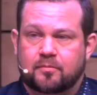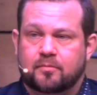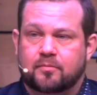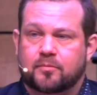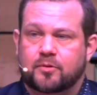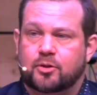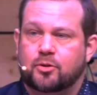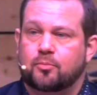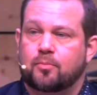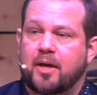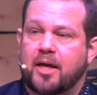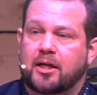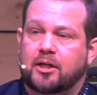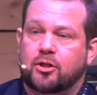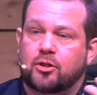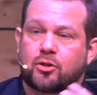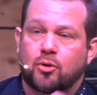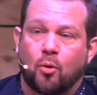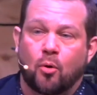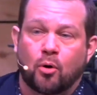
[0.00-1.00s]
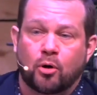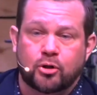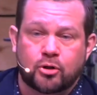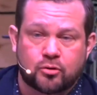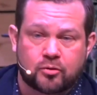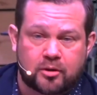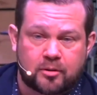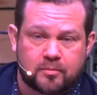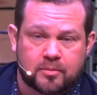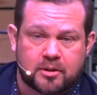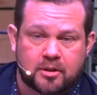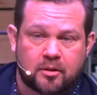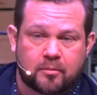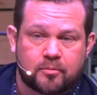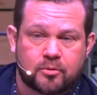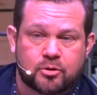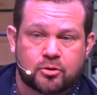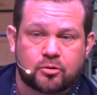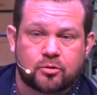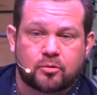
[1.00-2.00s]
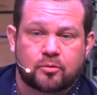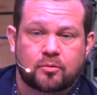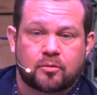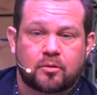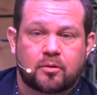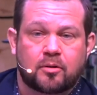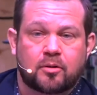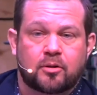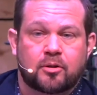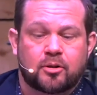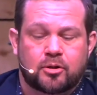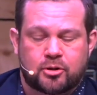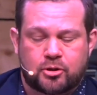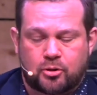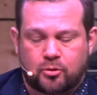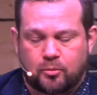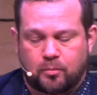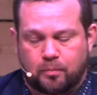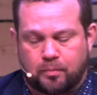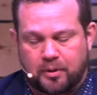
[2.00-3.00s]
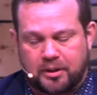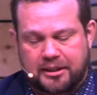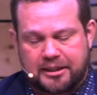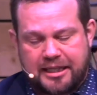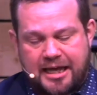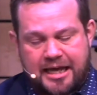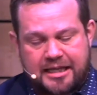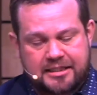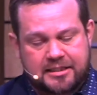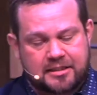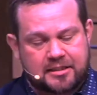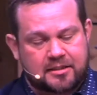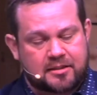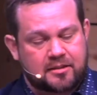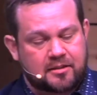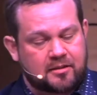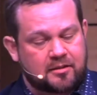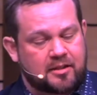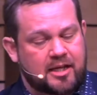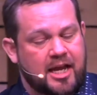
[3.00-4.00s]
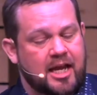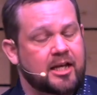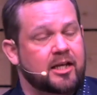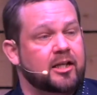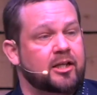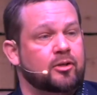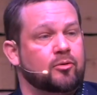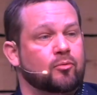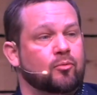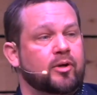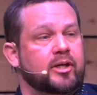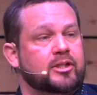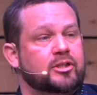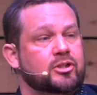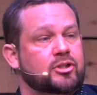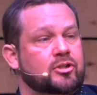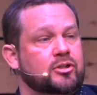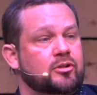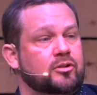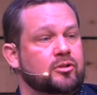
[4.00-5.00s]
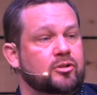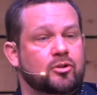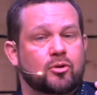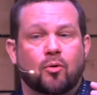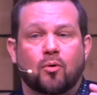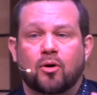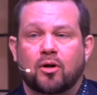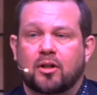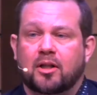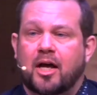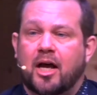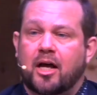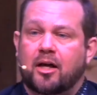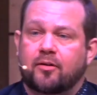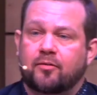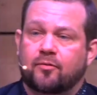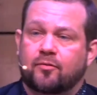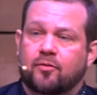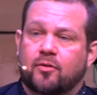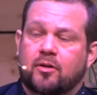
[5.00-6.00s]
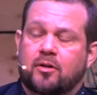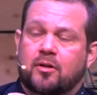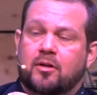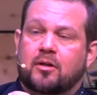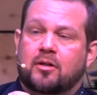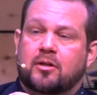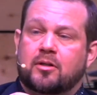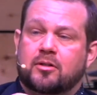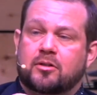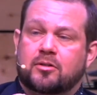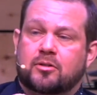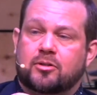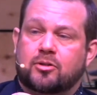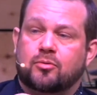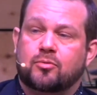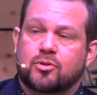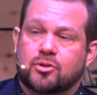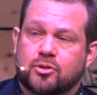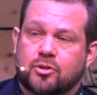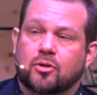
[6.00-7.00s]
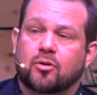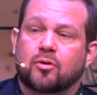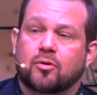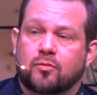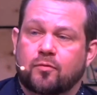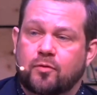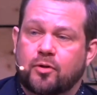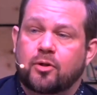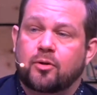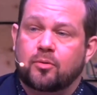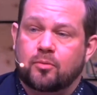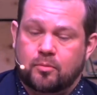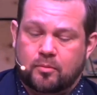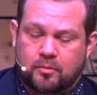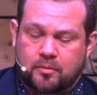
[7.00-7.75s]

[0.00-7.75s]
to make your dreams come true, to bless and enrich your life, to serve you.